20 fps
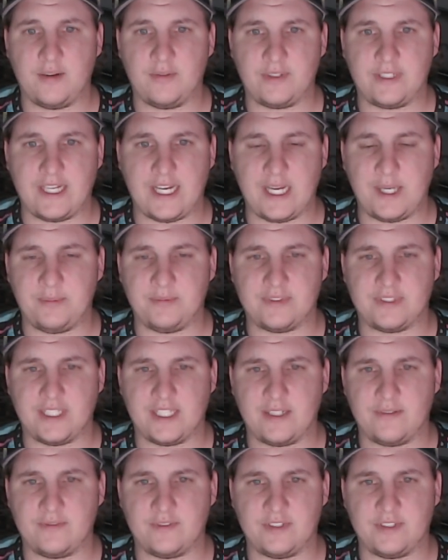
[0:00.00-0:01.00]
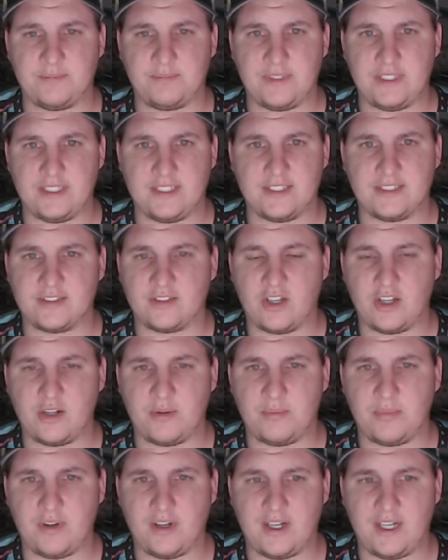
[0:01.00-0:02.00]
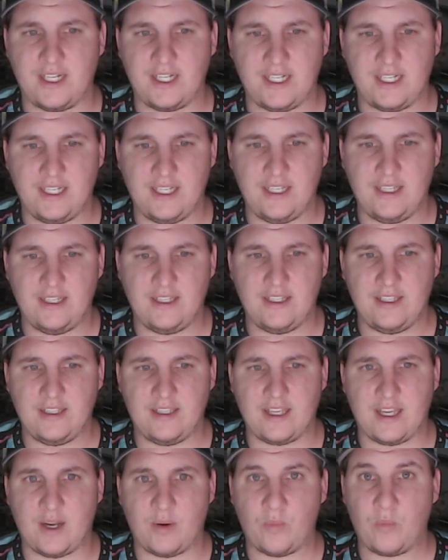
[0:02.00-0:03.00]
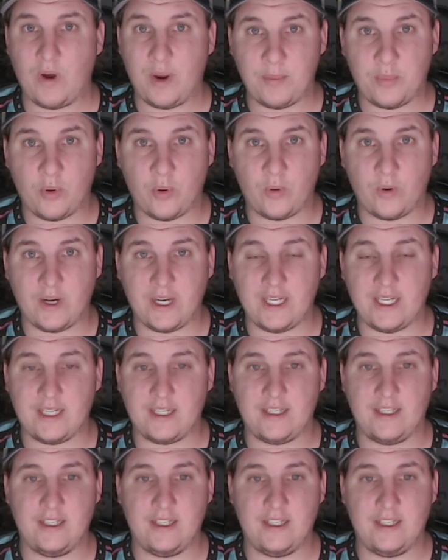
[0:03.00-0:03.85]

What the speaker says: games that have been decided by 1 point.